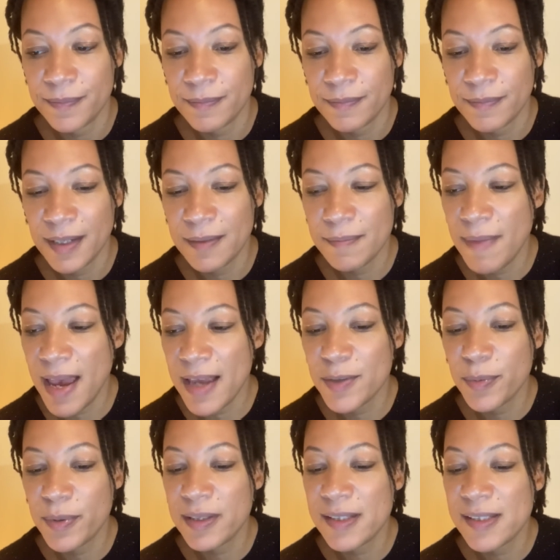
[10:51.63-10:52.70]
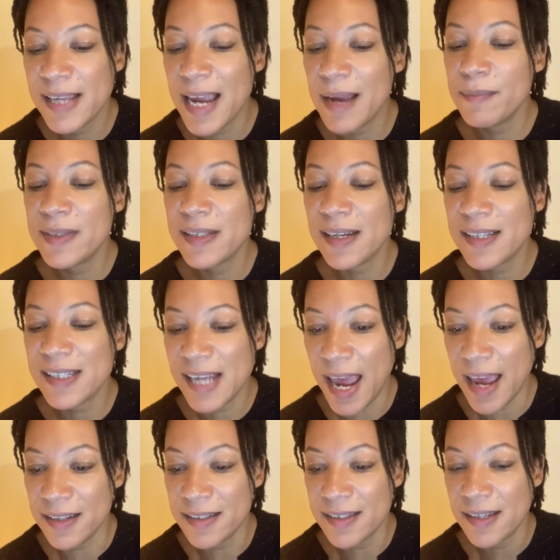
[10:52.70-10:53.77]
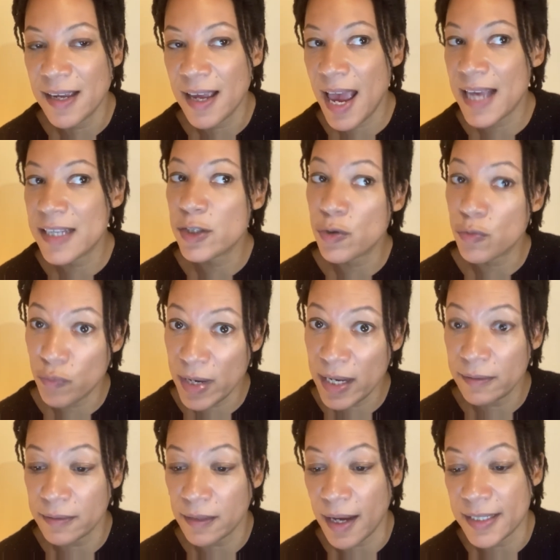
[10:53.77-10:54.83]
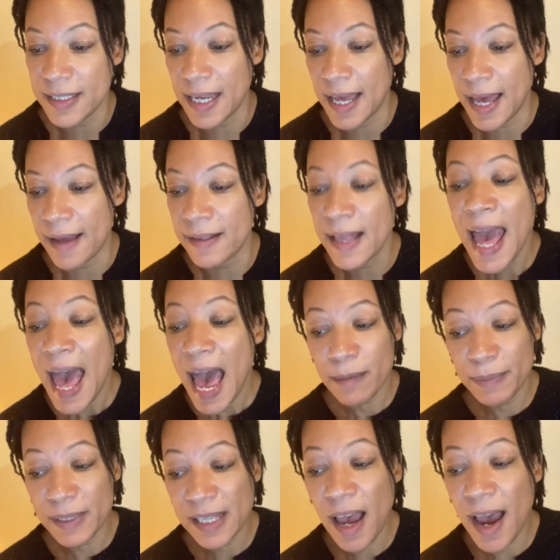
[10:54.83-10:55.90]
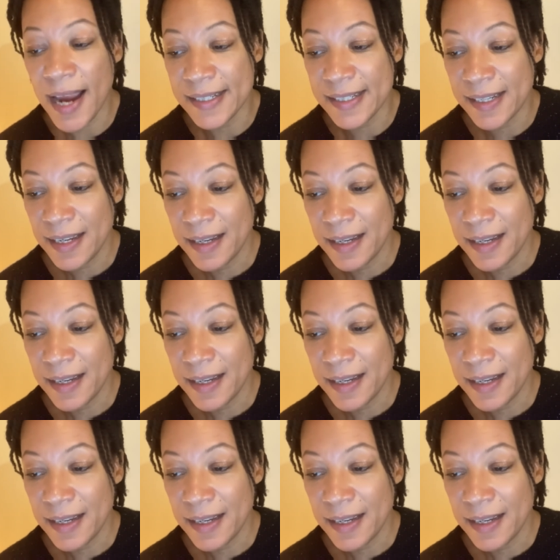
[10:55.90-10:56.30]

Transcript: It met with the same success as the real nightingale, and besides,